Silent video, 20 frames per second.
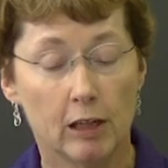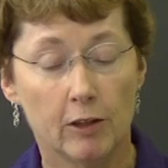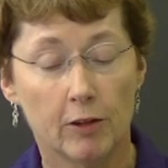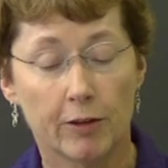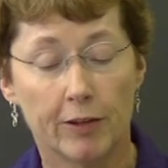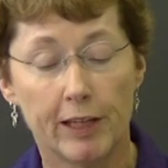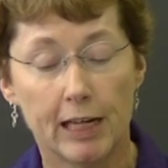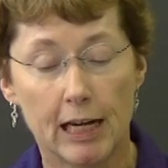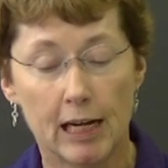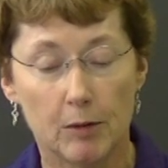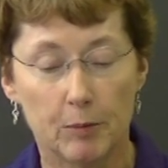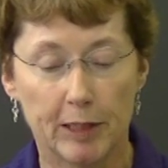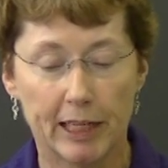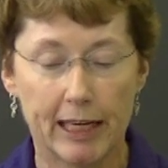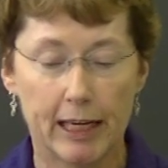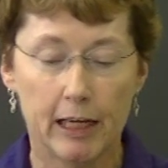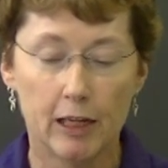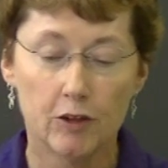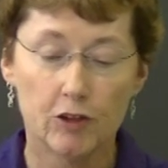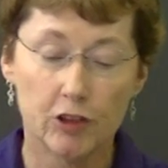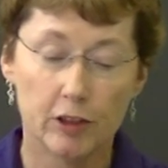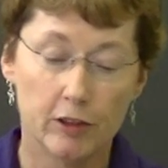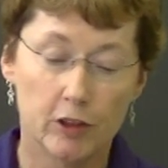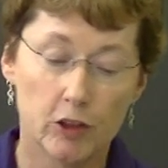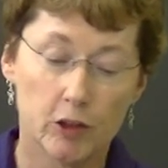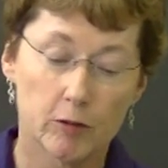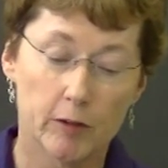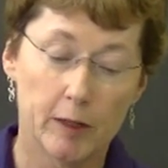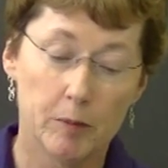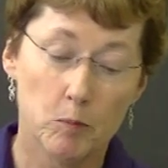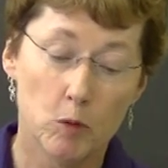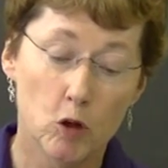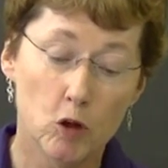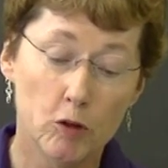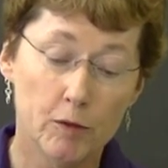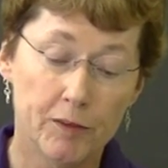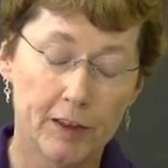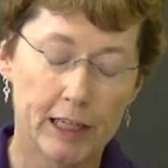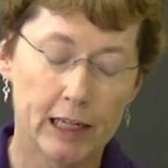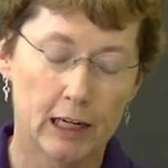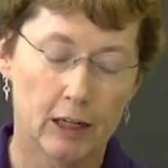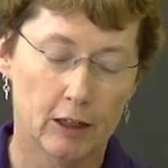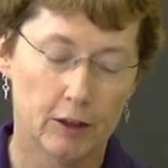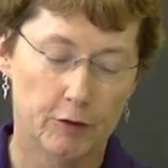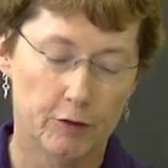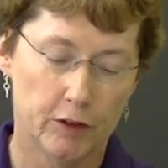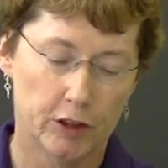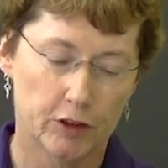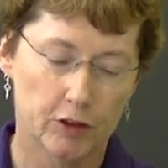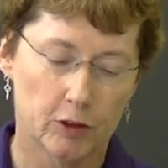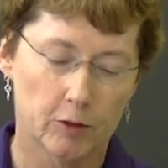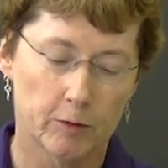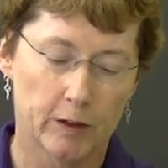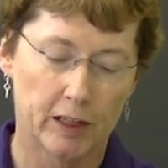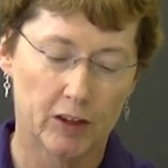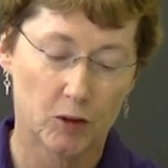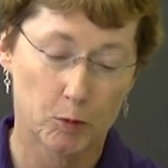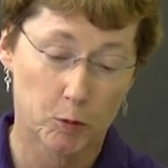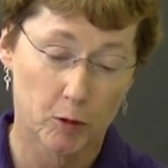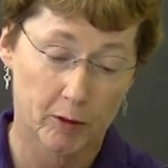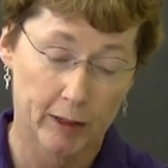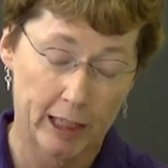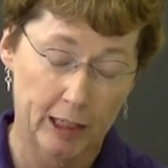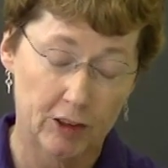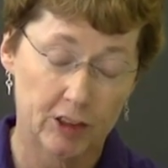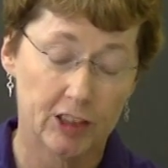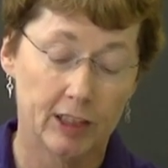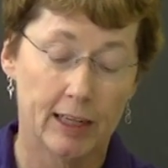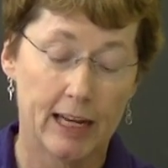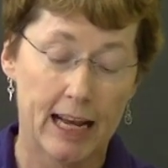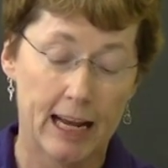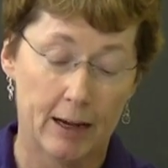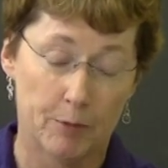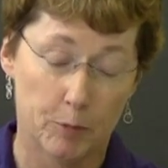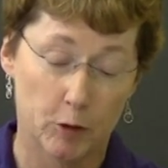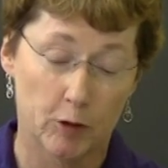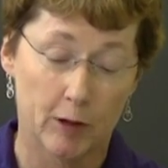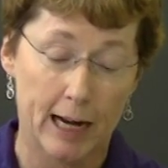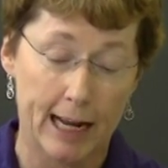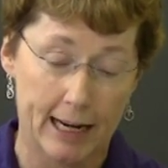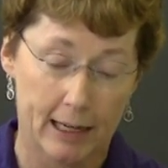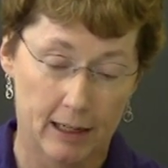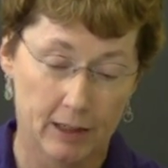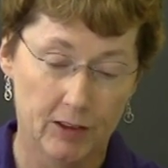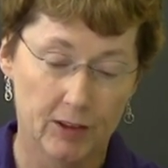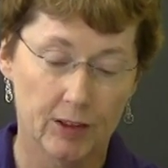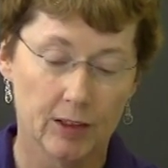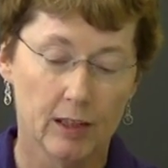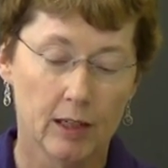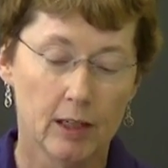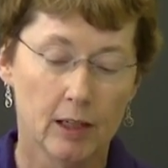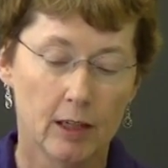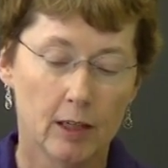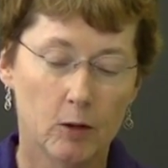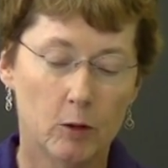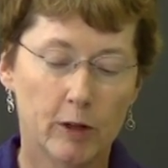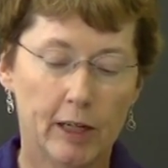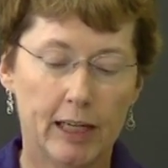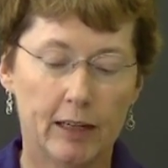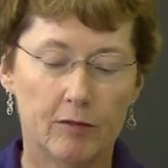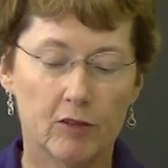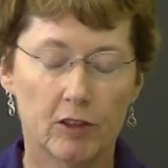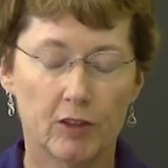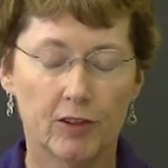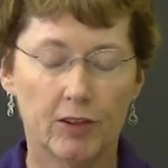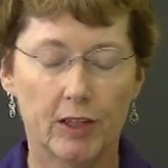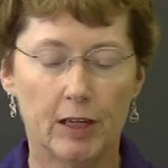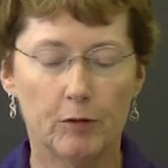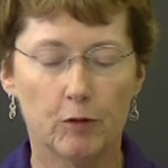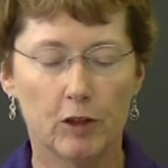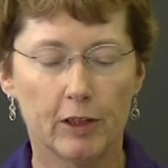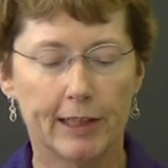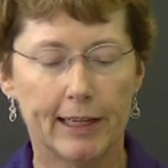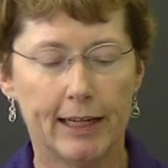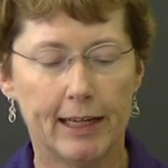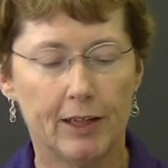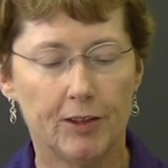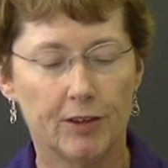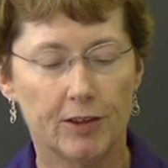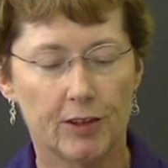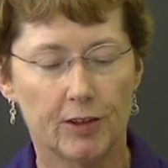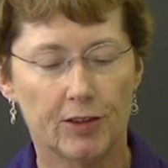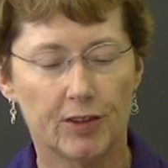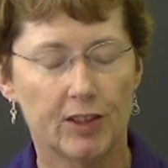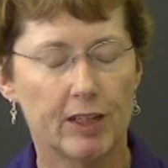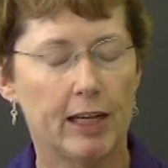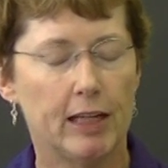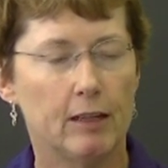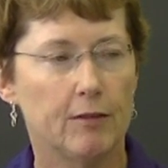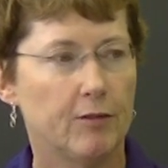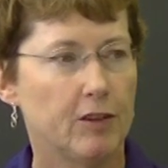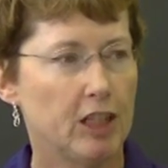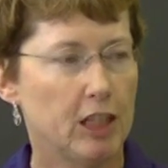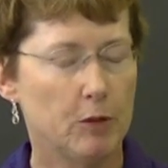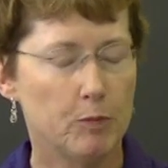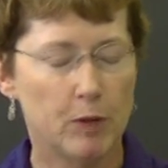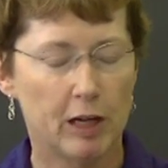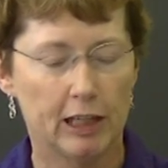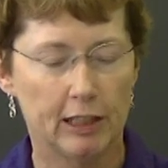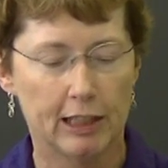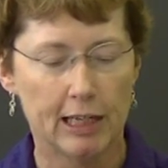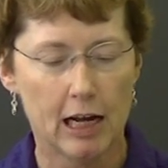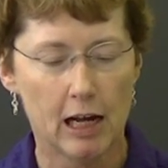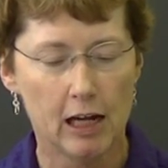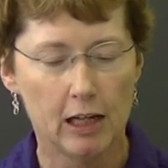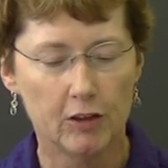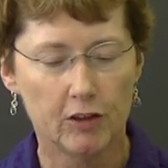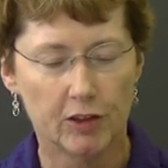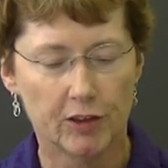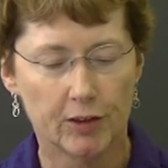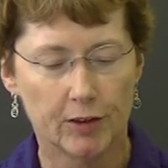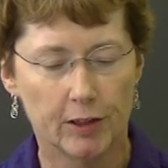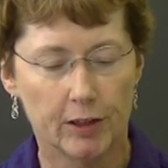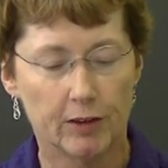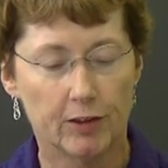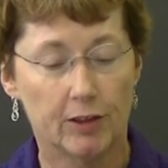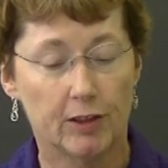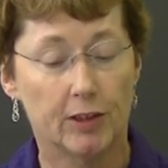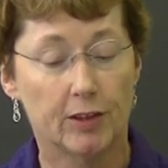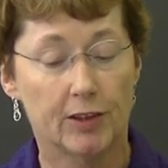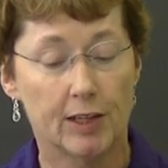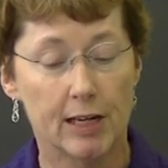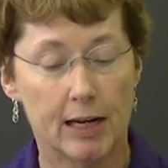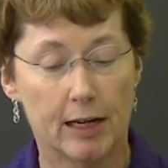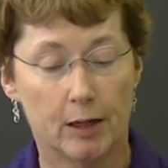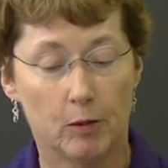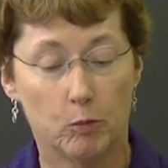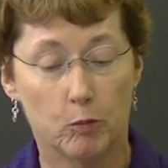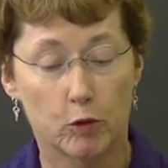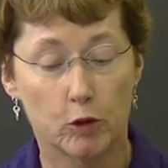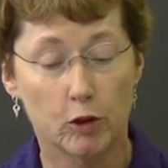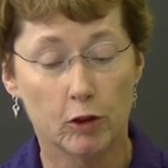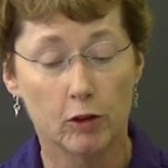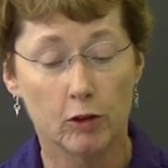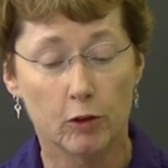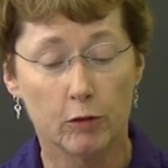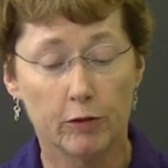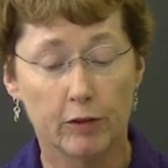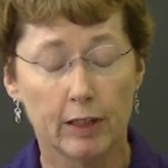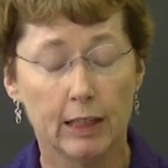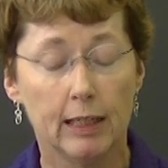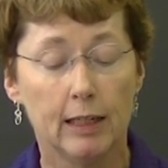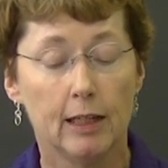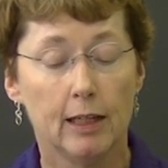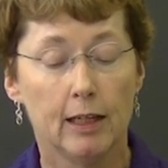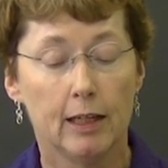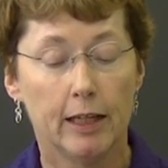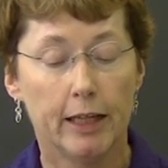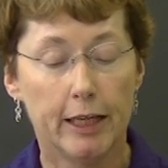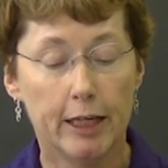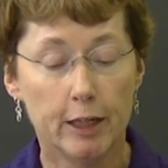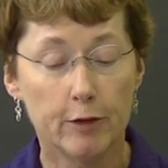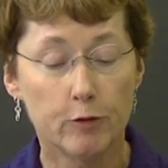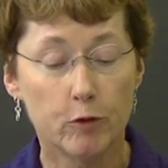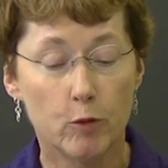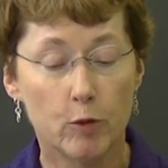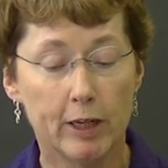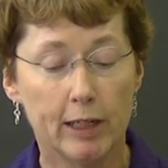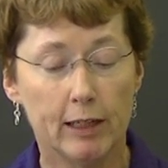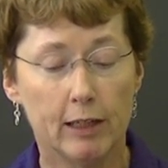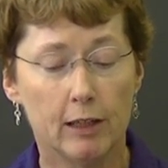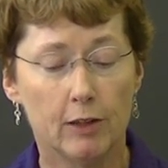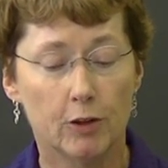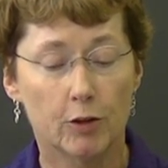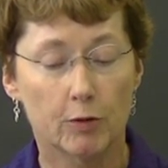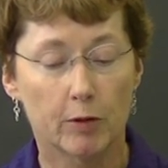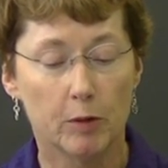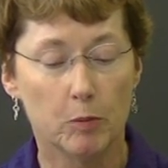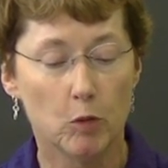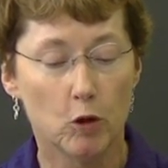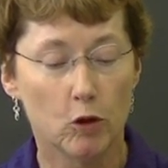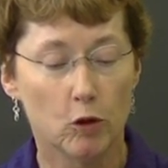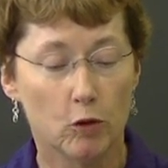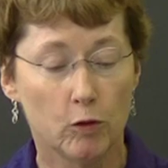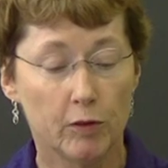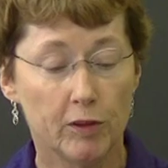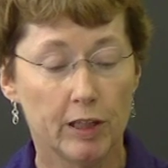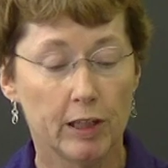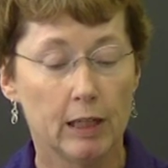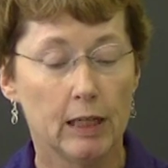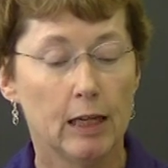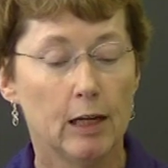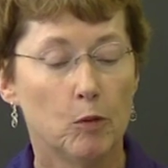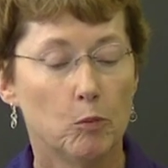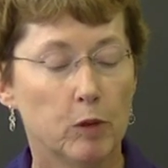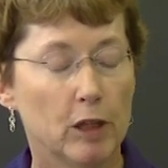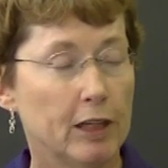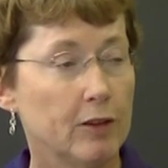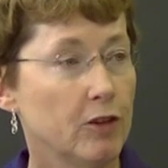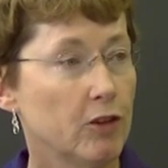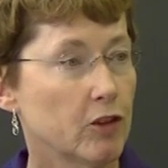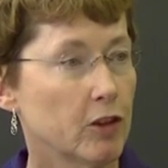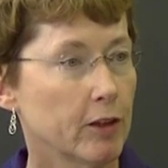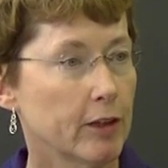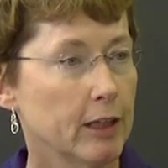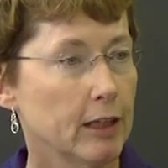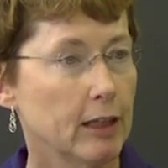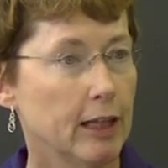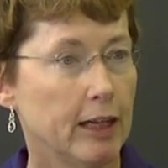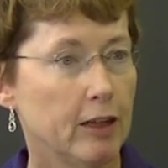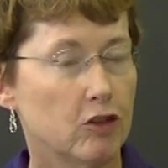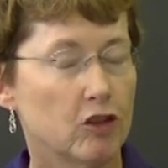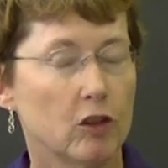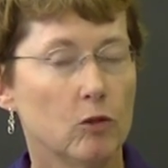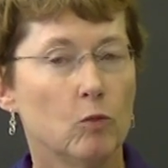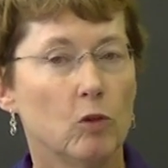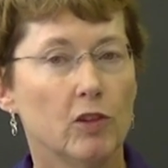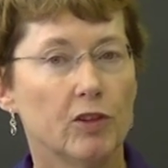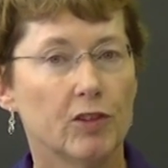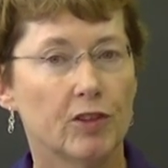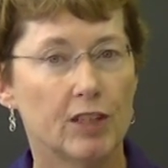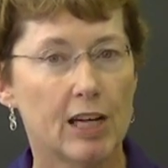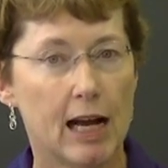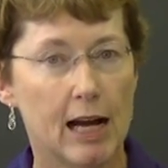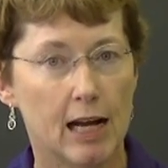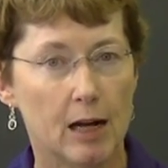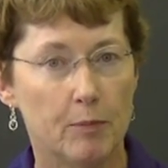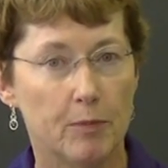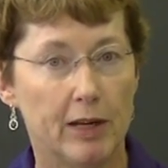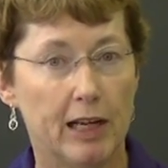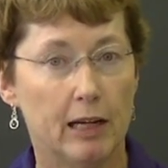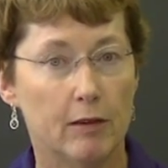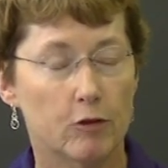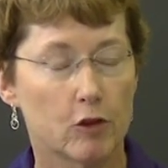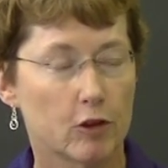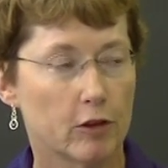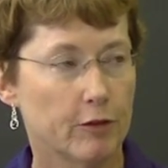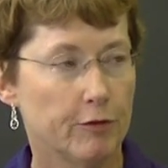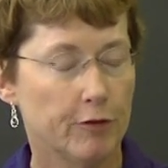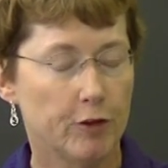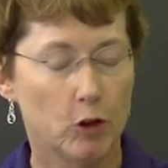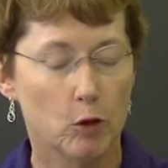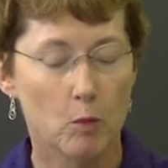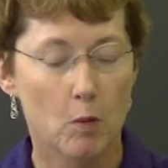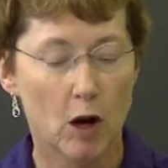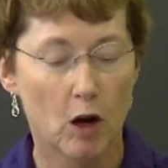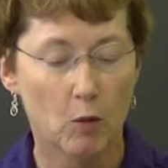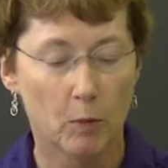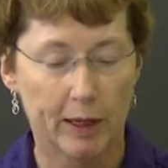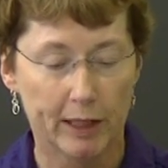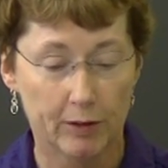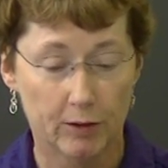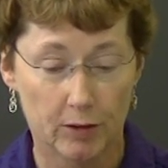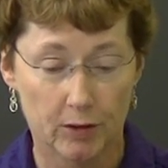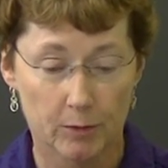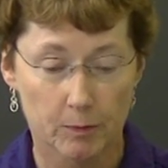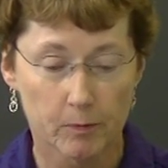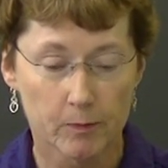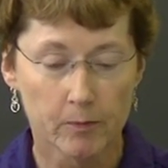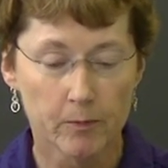under the obligation to remove the artificial respiration apparatus when after several days the state of deep unconsciousness does not improve, if when it is removed, blood circulation will stop after a few moments?